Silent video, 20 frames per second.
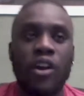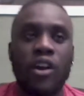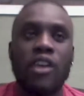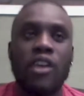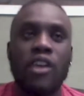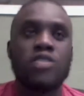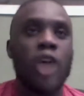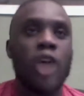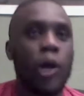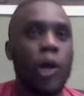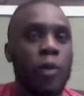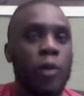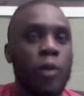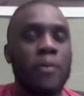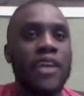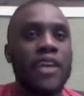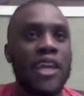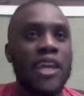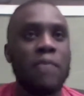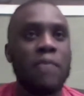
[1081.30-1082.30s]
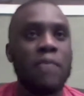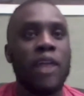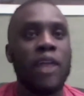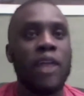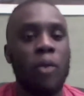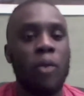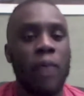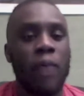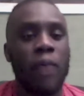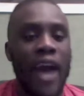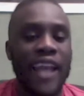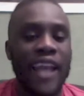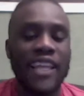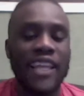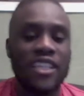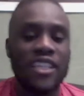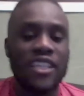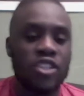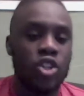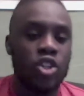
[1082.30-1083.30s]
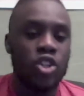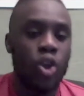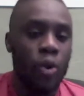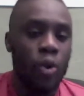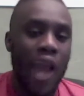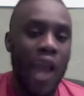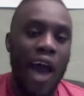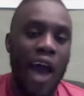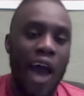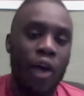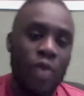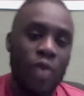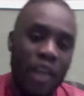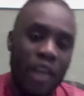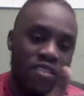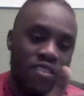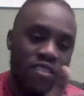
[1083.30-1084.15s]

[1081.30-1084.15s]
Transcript: So I would probably keep Leno. But at least you know now you have a